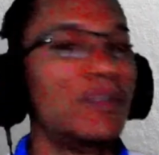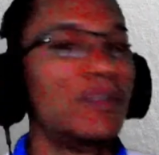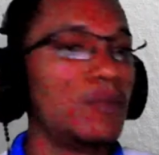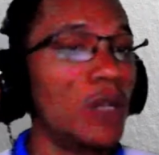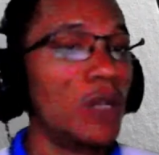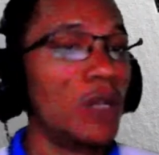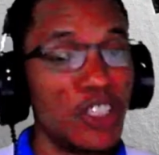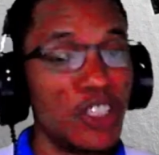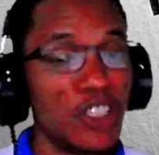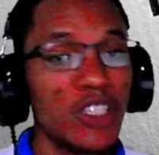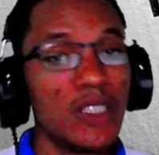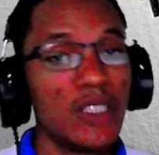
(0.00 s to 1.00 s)
well, addition
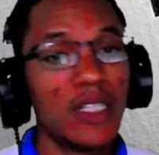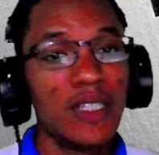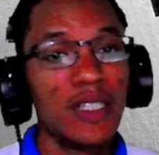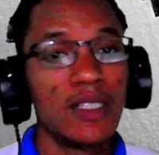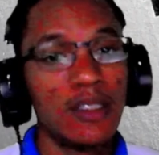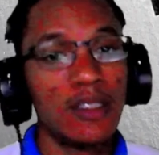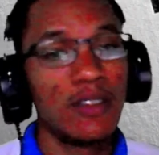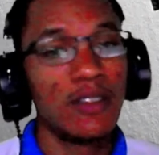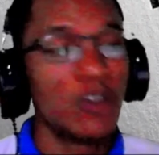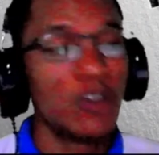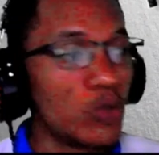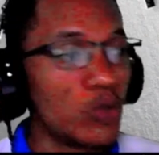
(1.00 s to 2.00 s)
is the easiest thing to go
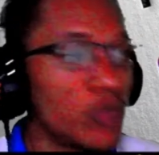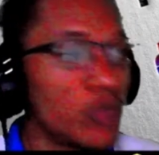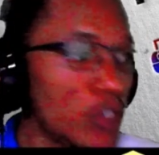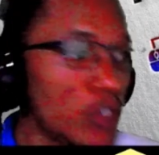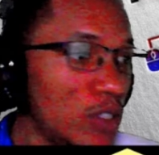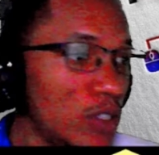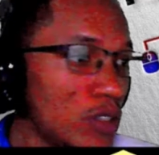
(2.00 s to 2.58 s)
to first